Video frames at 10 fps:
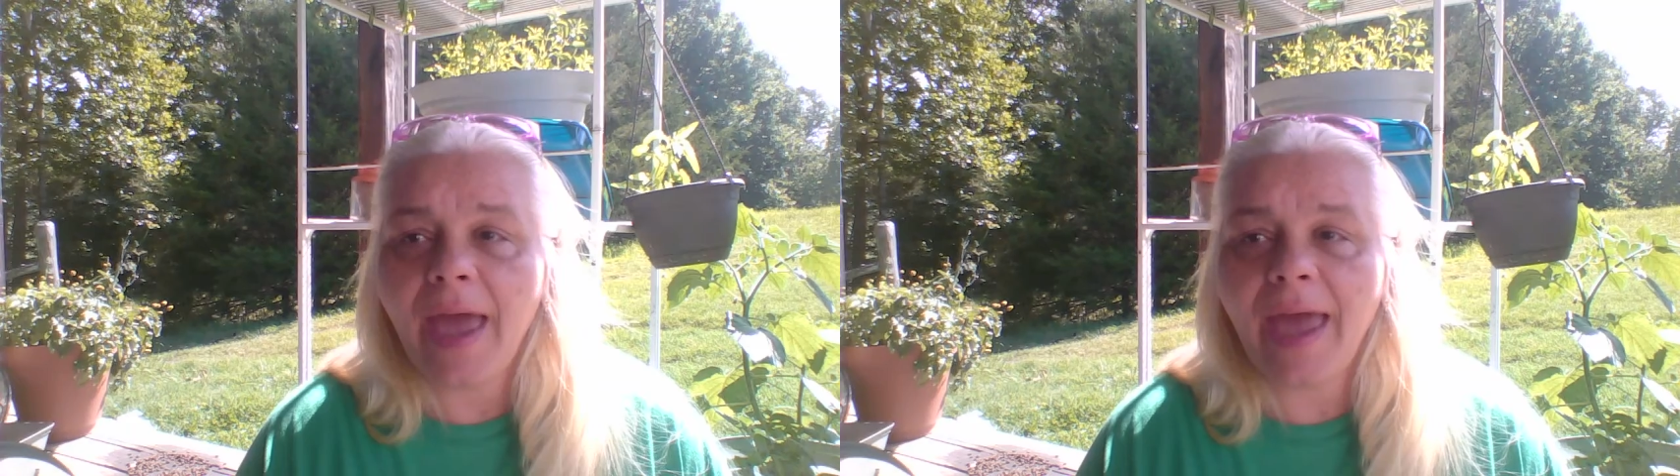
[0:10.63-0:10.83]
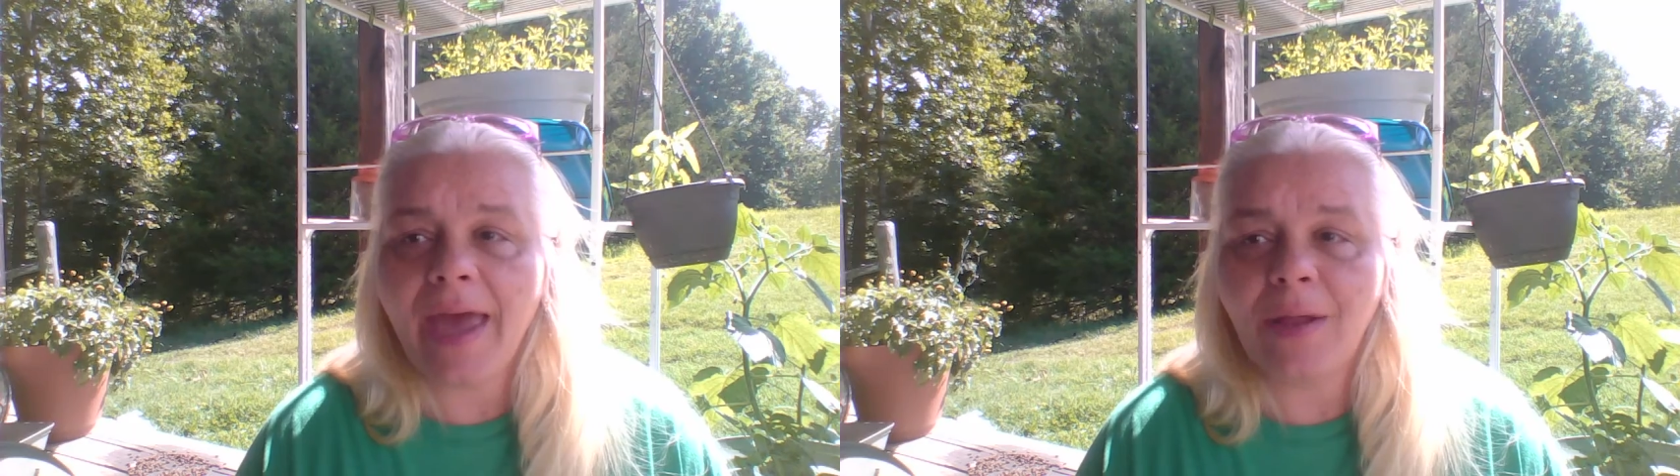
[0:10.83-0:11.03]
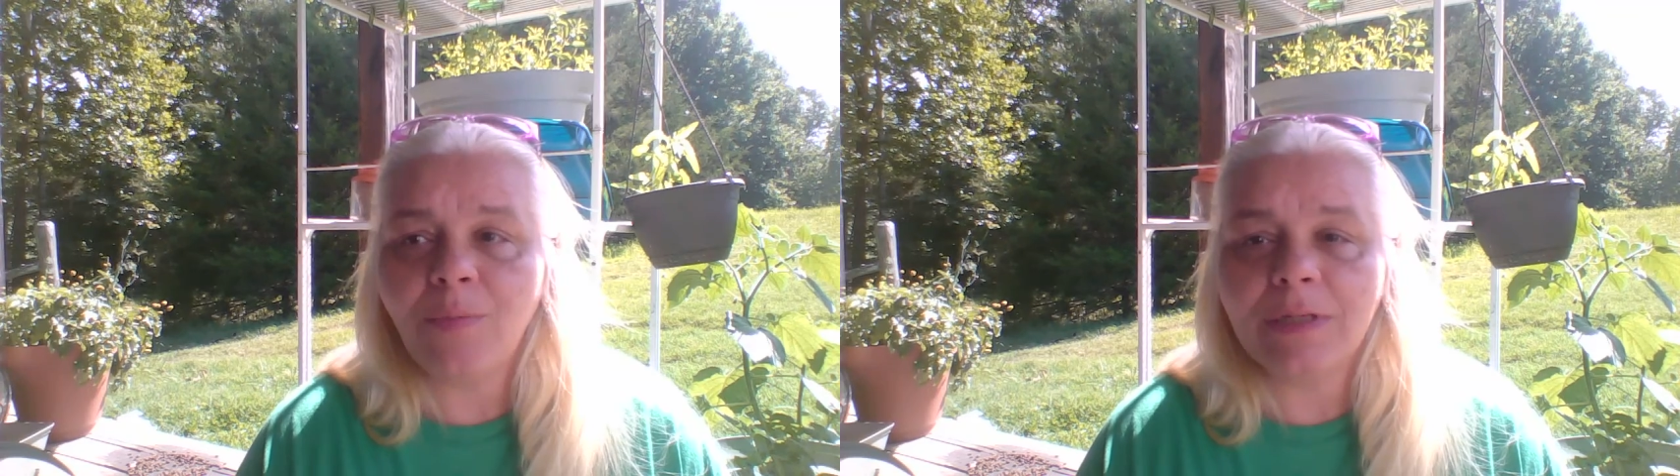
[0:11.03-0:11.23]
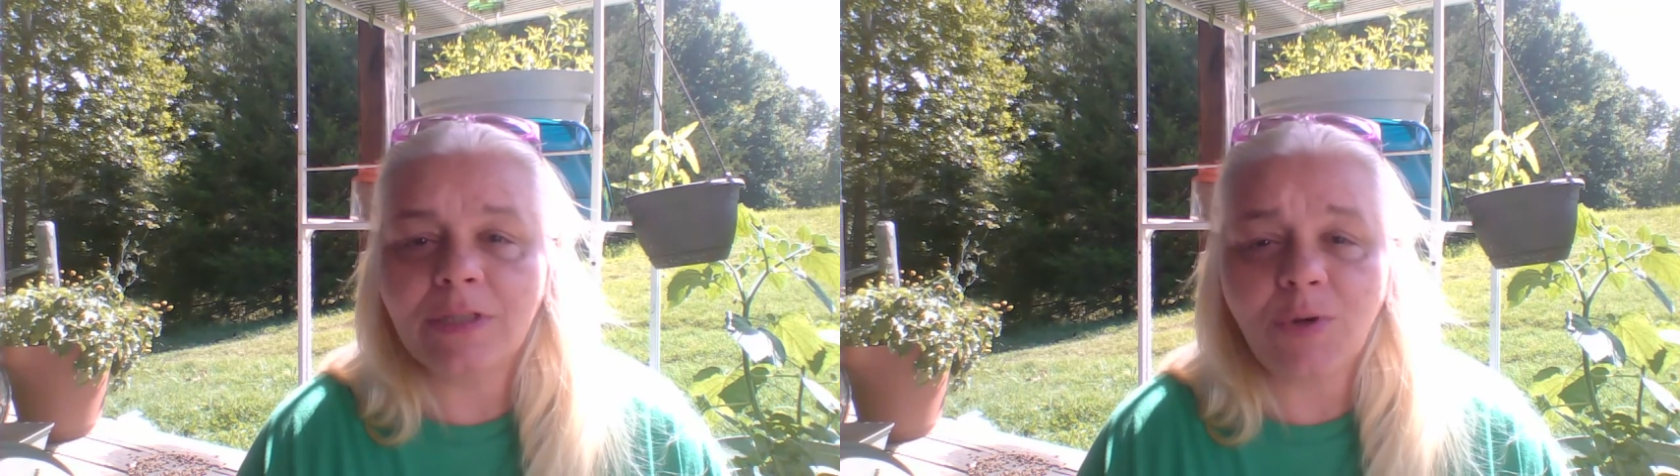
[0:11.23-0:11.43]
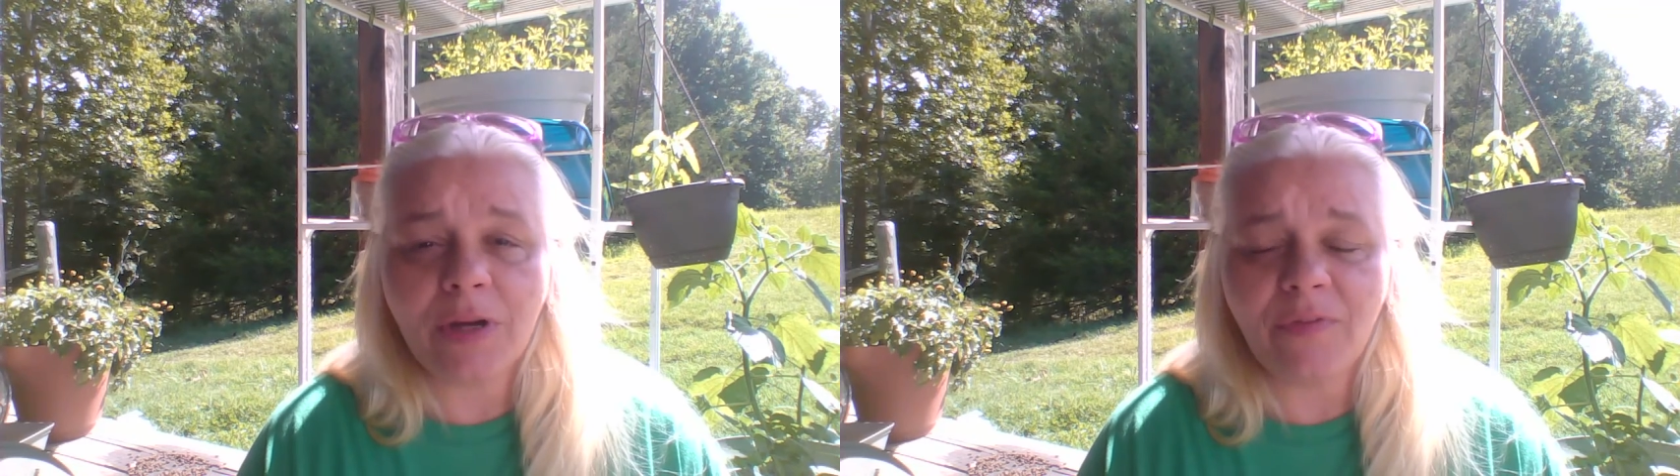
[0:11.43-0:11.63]
and
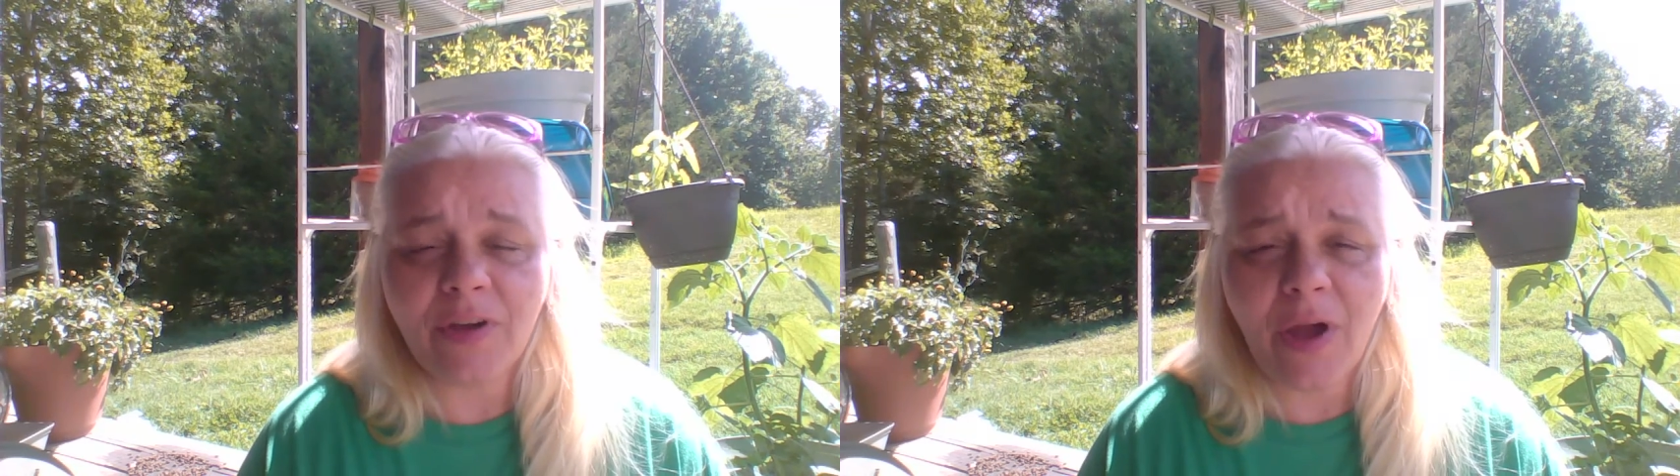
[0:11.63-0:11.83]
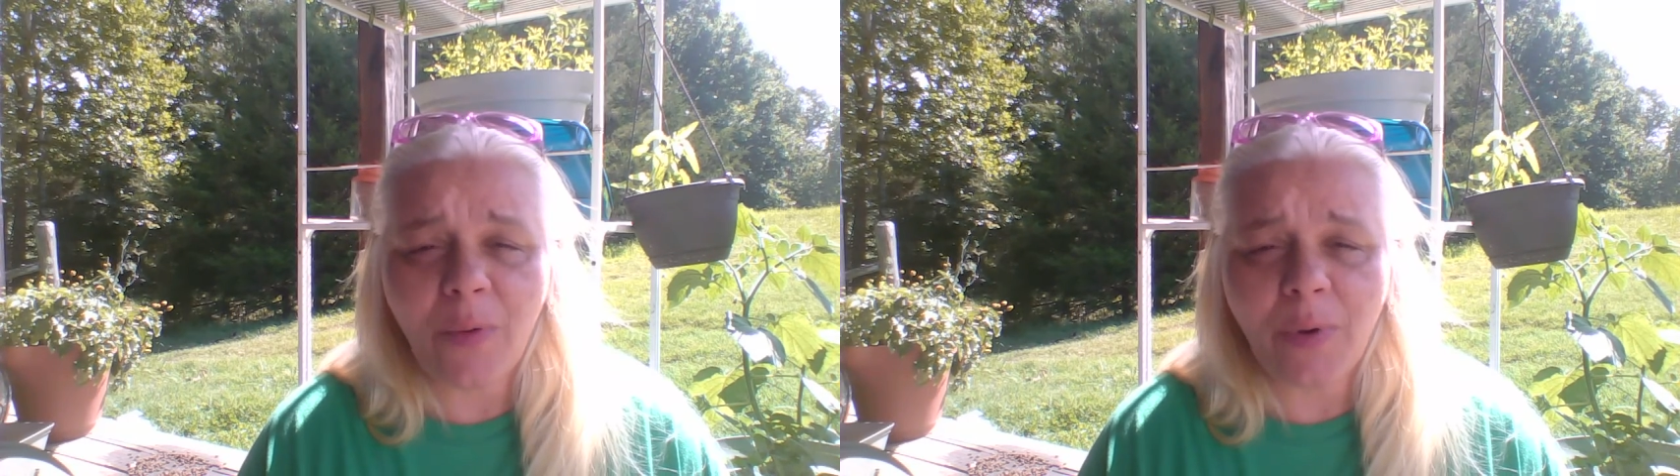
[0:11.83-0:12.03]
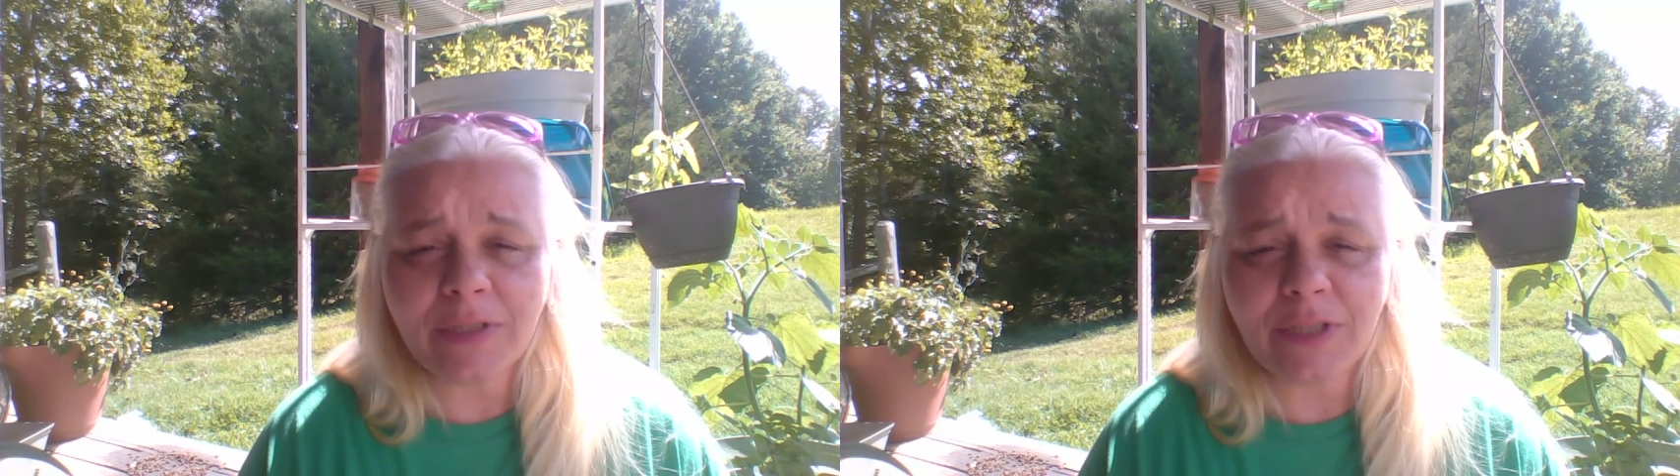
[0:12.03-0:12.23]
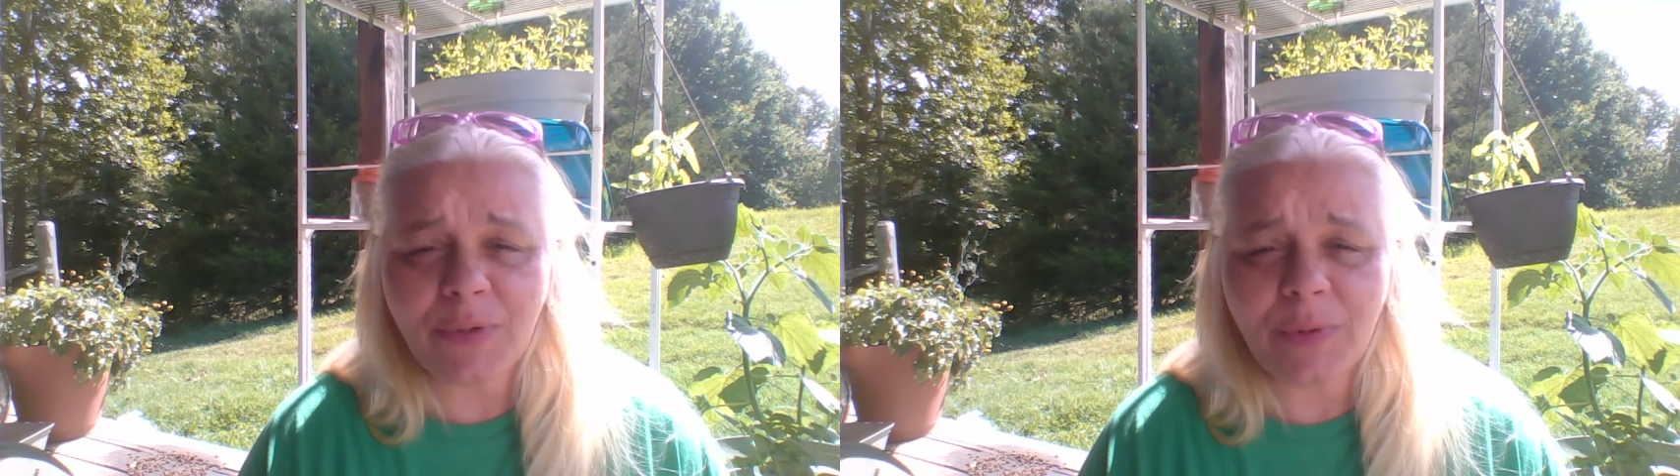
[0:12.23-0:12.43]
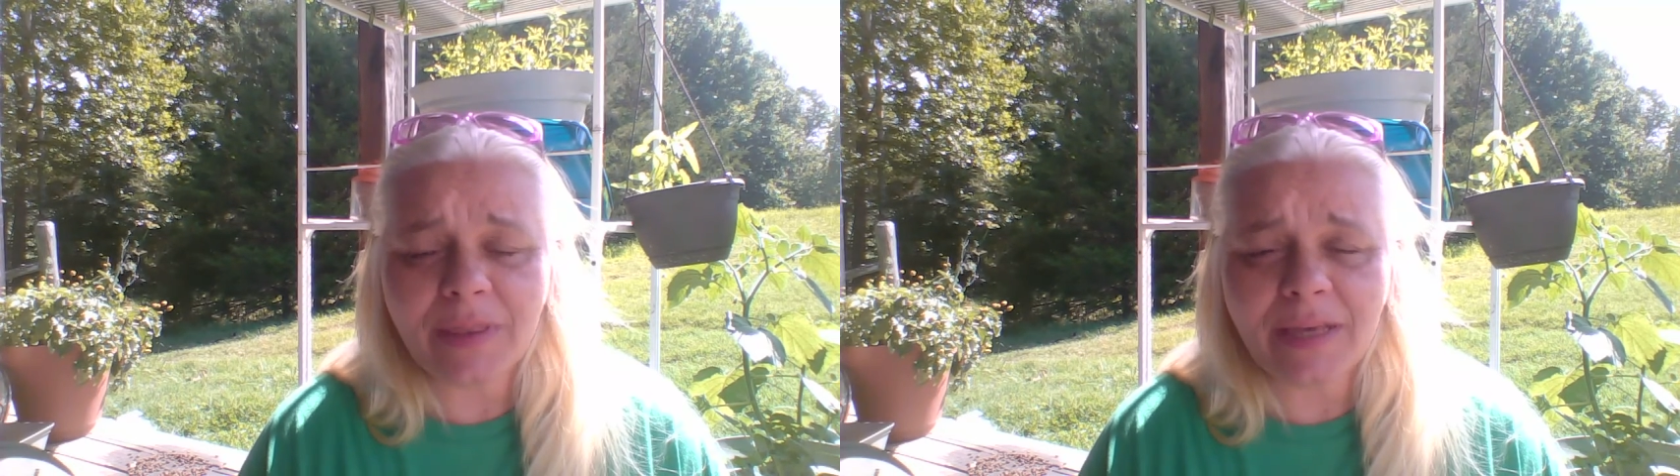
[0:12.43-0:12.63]
was trying to figure out what to do
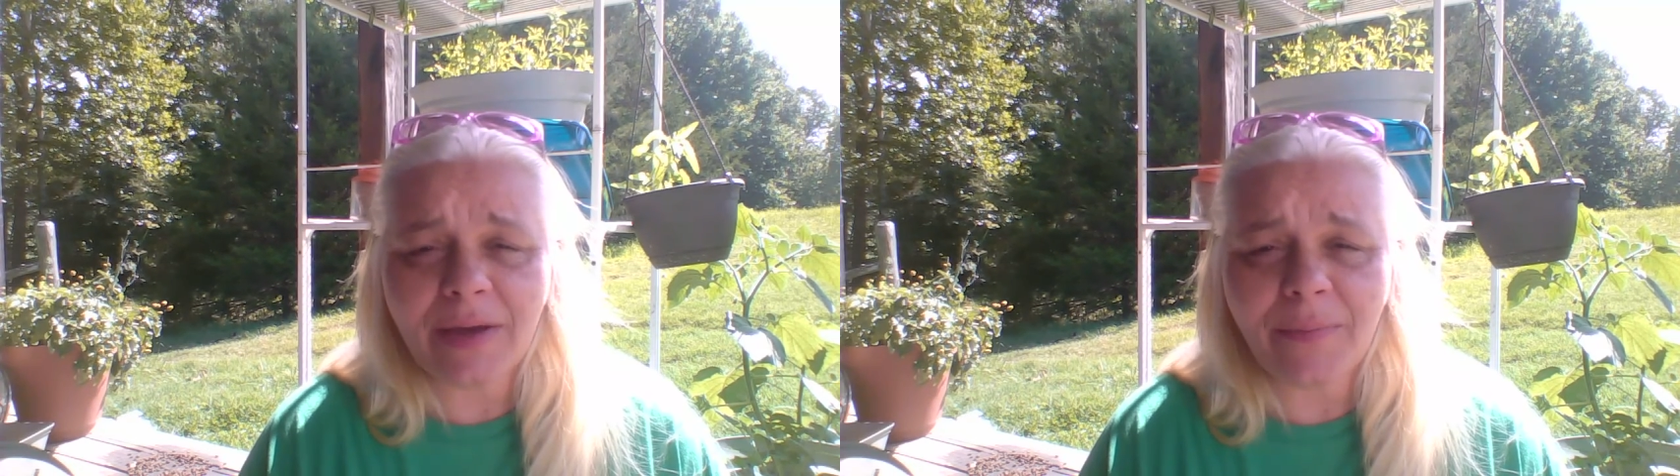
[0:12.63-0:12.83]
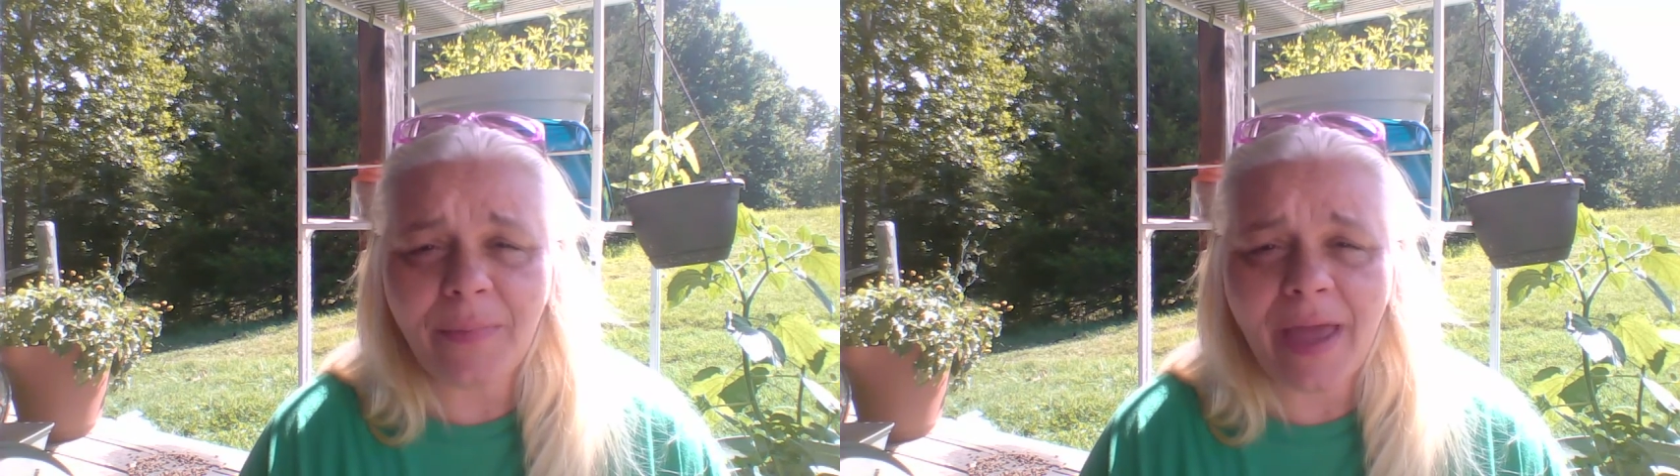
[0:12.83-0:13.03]
with them.